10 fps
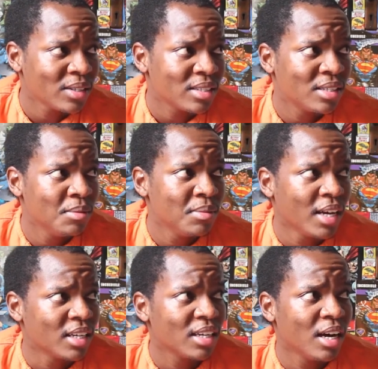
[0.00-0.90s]
Seem
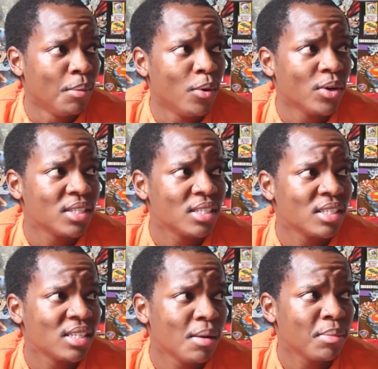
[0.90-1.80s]
like a more
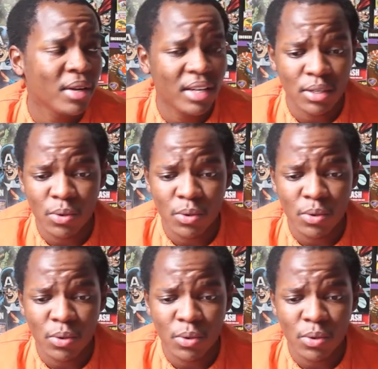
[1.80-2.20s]
simpler